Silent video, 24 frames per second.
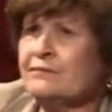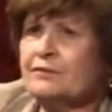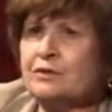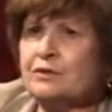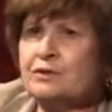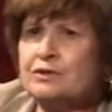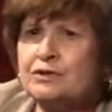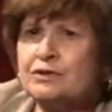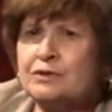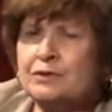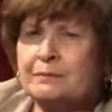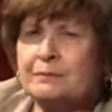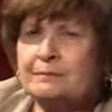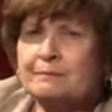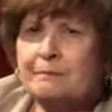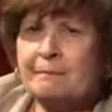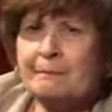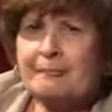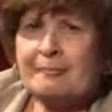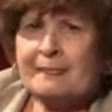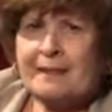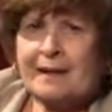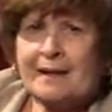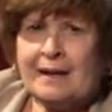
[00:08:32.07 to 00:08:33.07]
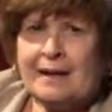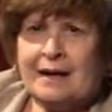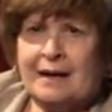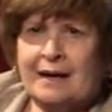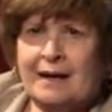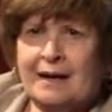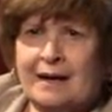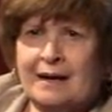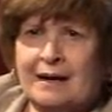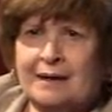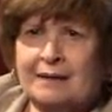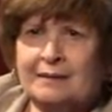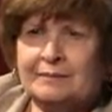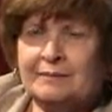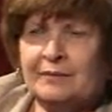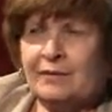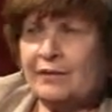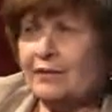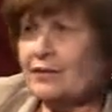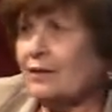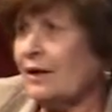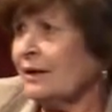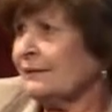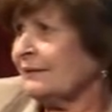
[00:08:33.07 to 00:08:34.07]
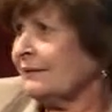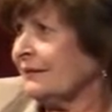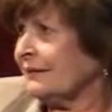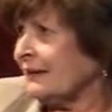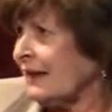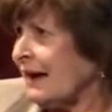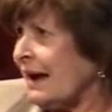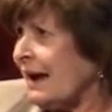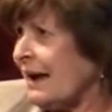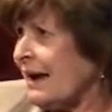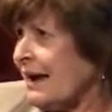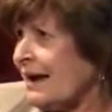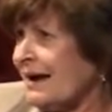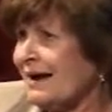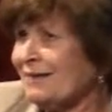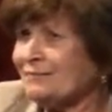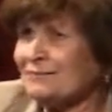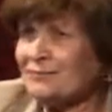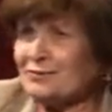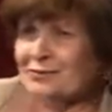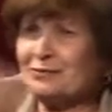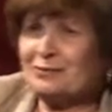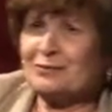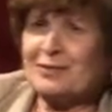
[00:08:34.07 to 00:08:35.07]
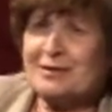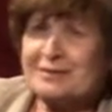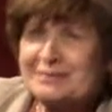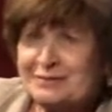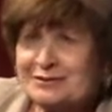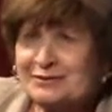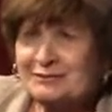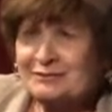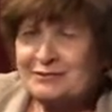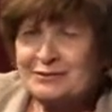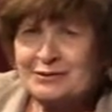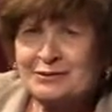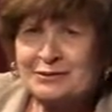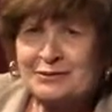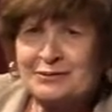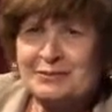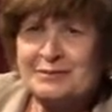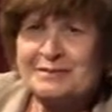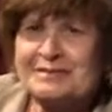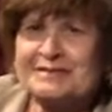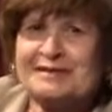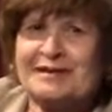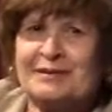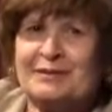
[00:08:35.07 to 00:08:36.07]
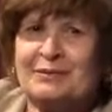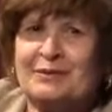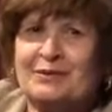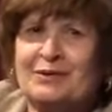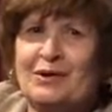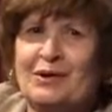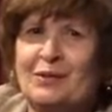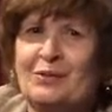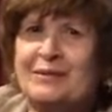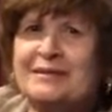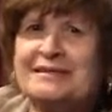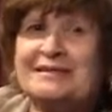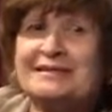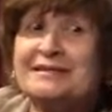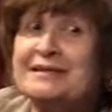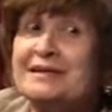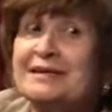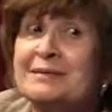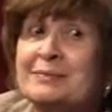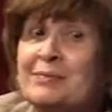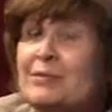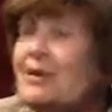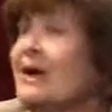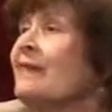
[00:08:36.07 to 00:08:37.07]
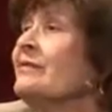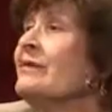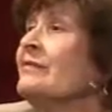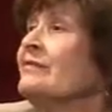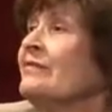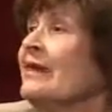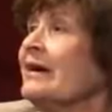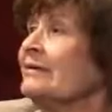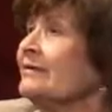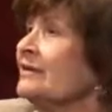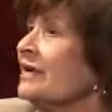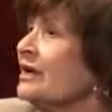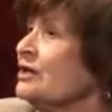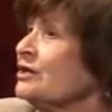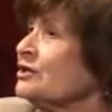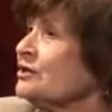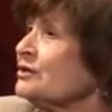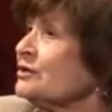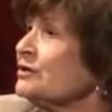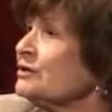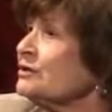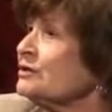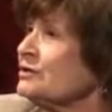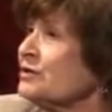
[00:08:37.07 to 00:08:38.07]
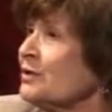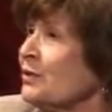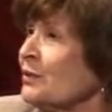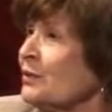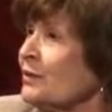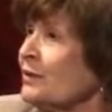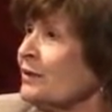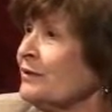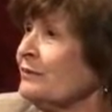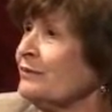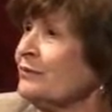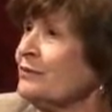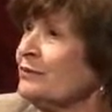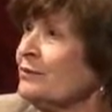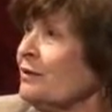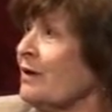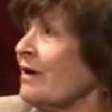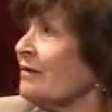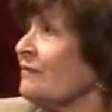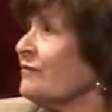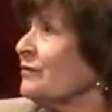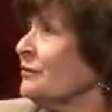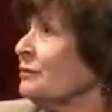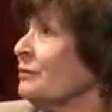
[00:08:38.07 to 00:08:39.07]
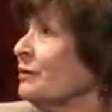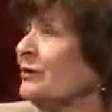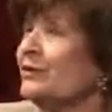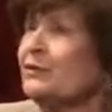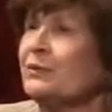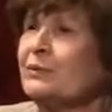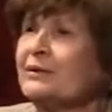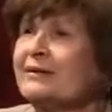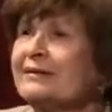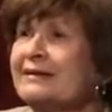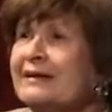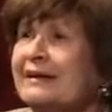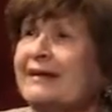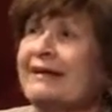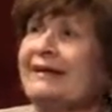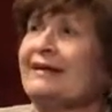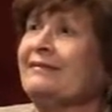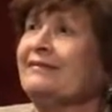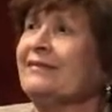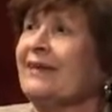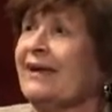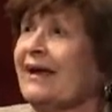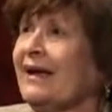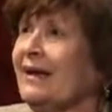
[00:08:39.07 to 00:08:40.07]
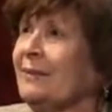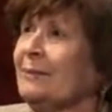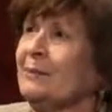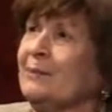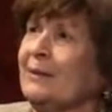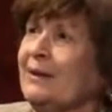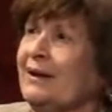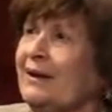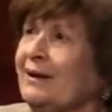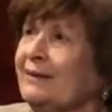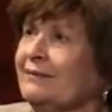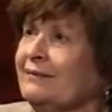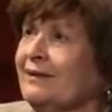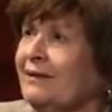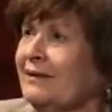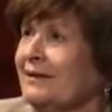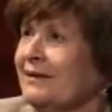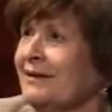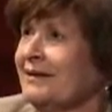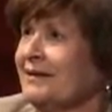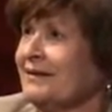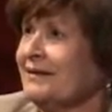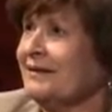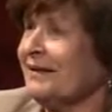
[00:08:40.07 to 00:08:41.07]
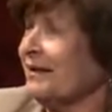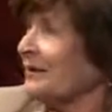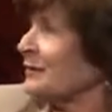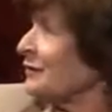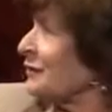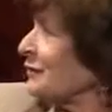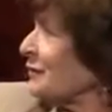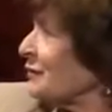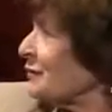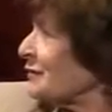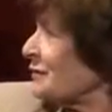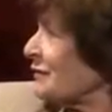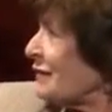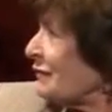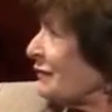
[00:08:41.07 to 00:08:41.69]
future. The thought that I have for the rest of you is that we always need private foundations. So if you are familiar with the GIVE campaign that occurs